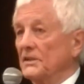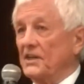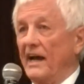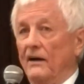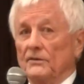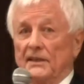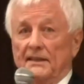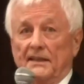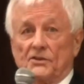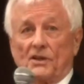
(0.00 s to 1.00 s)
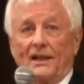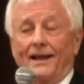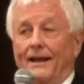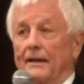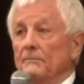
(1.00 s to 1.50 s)
town in its
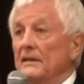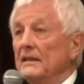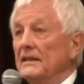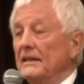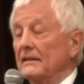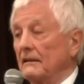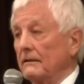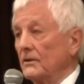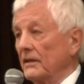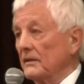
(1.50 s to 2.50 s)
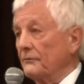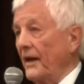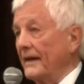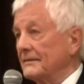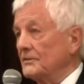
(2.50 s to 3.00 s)
climb, including the
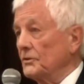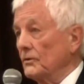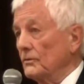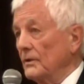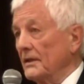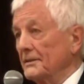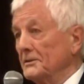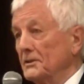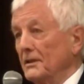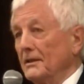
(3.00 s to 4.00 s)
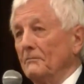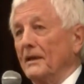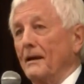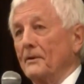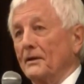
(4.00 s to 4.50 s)
fact that you're
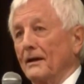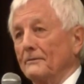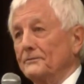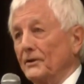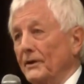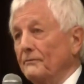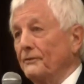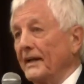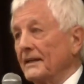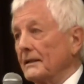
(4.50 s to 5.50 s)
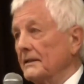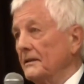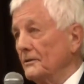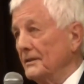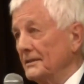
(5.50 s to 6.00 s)
becoming very vital
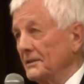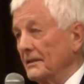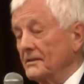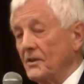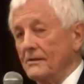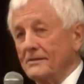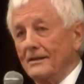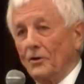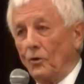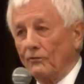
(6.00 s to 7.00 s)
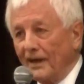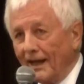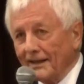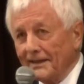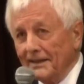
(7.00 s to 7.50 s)
here in Sun City, Oro
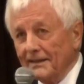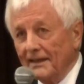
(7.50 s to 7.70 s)
Valley.